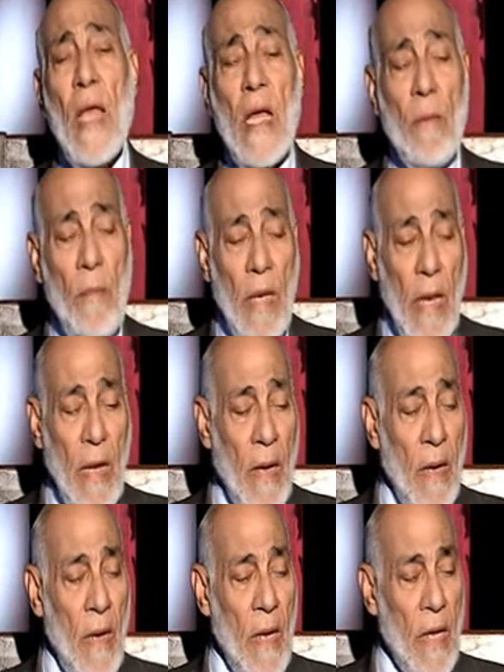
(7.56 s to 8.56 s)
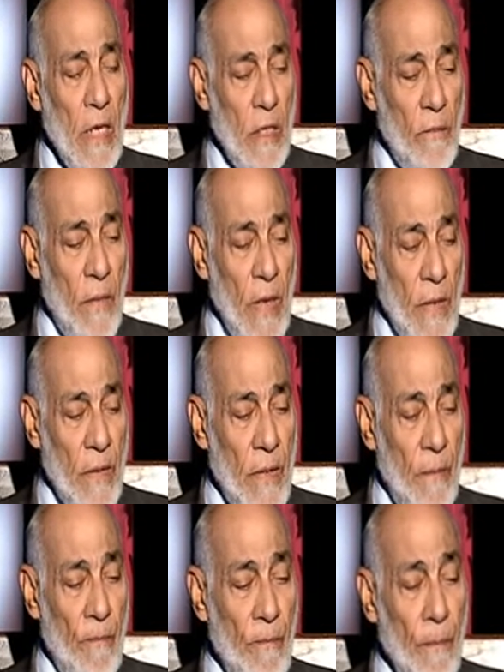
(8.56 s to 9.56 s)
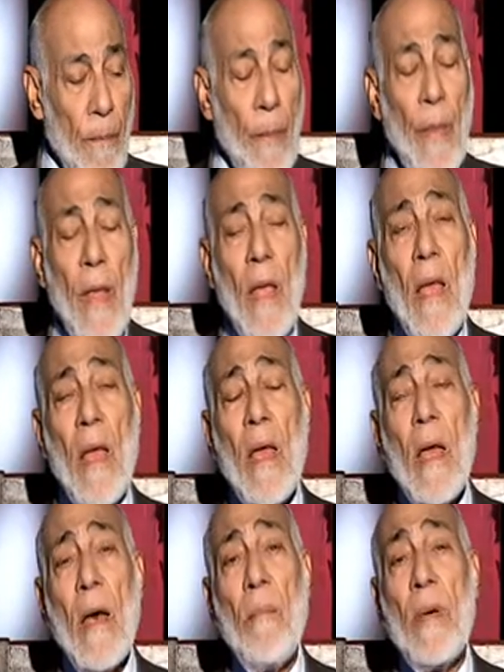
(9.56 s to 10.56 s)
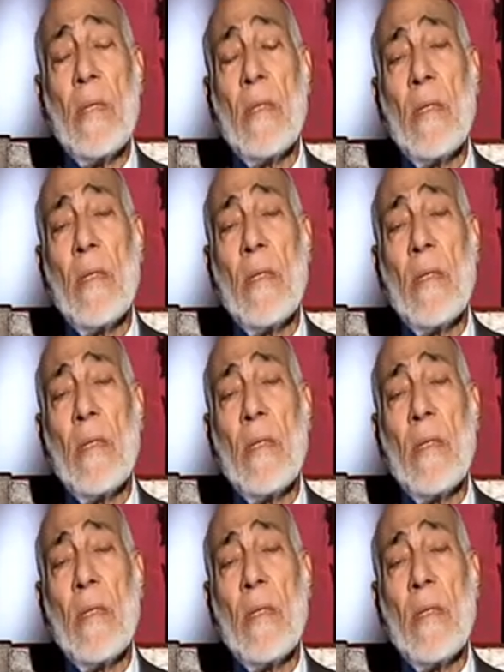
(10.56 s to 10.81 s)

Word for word: and medical spheres. But